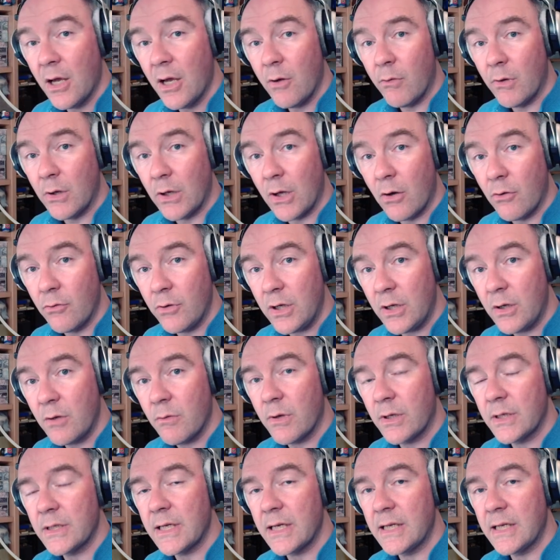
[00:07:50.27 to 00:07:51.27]
will only
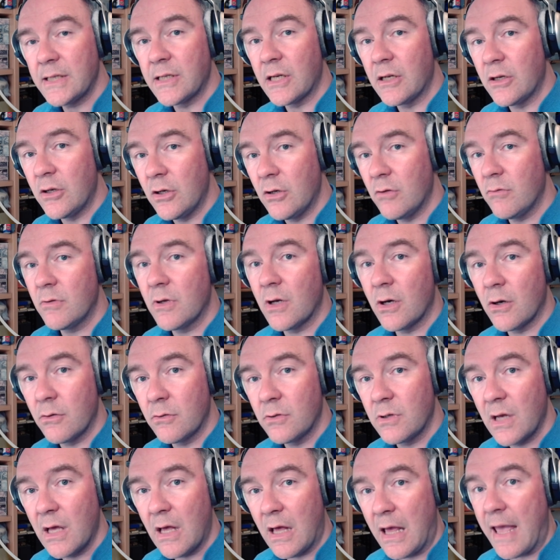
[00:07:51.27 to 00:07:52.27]
quantize a new
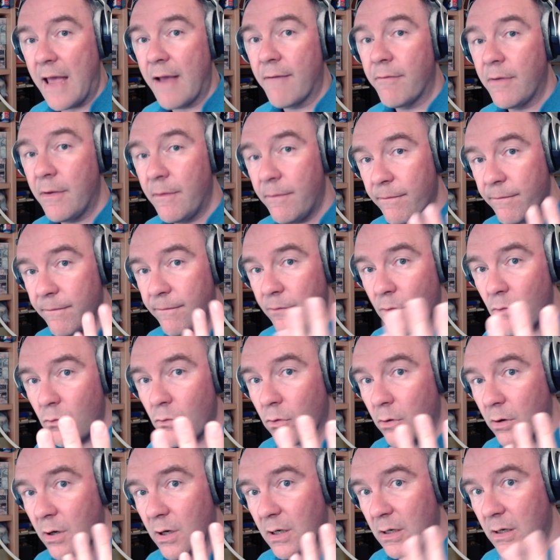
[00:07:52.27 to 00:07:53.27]
note every
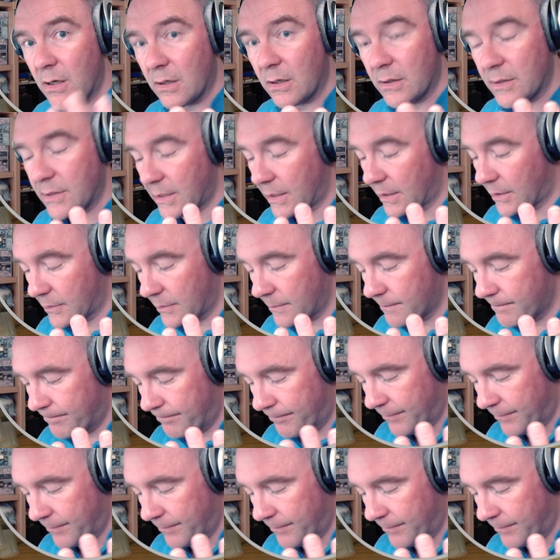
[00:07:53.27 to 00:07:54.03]
4 clock ticks.